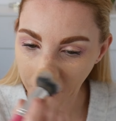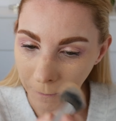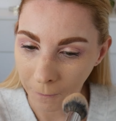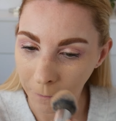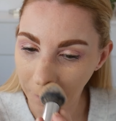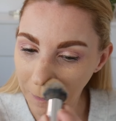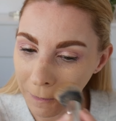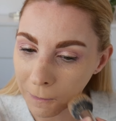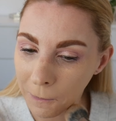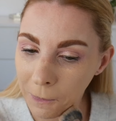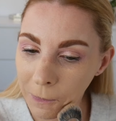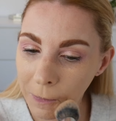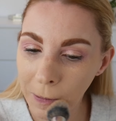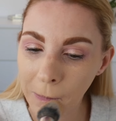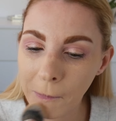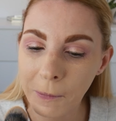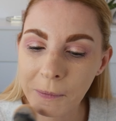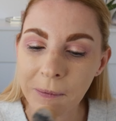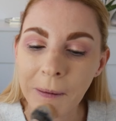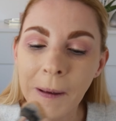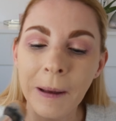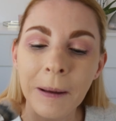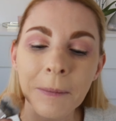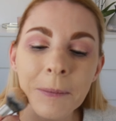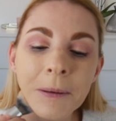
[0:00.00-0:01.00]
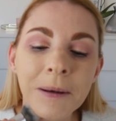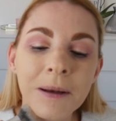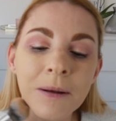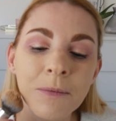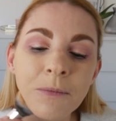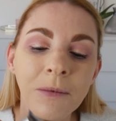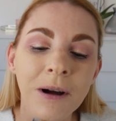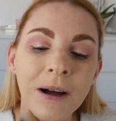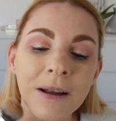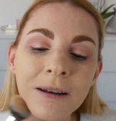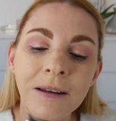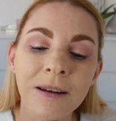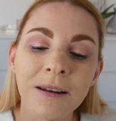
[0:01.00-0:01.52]
what was happening?
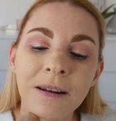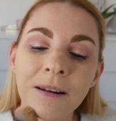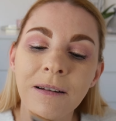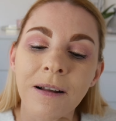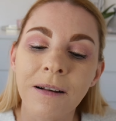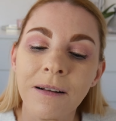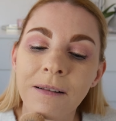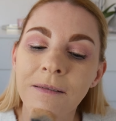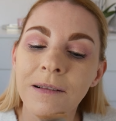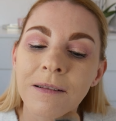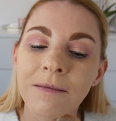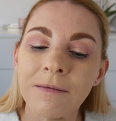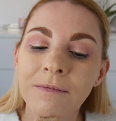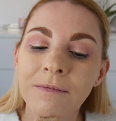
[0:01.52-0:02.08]
Why did I not